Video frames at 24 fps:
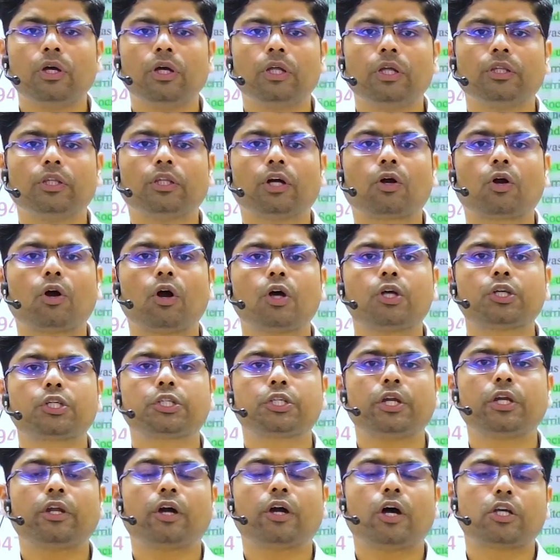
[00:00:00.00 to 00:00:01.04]
the
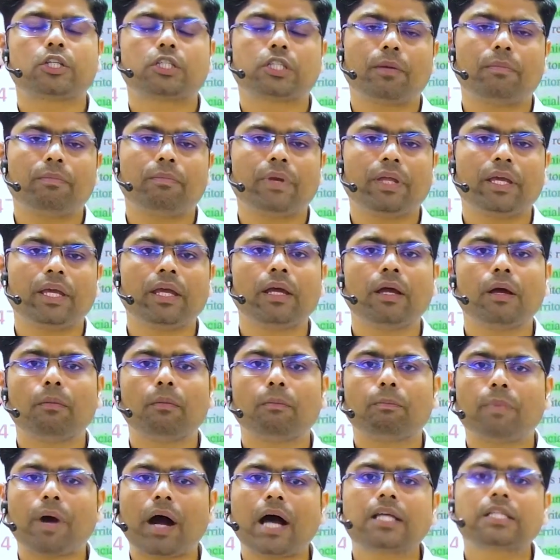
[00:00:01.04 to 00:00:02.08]
Constituent Assembly
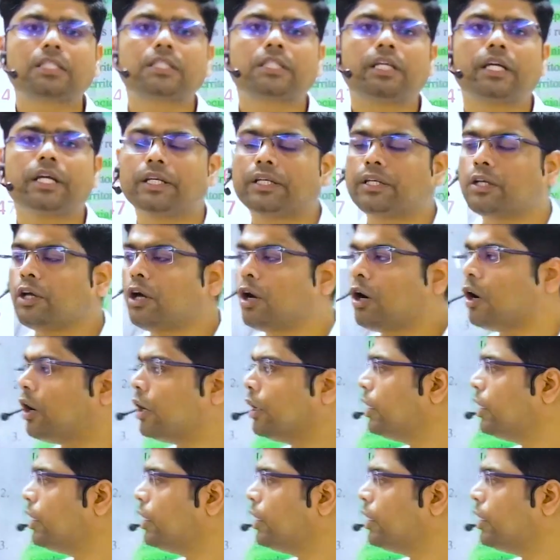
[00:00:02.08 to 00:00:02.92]
passed it on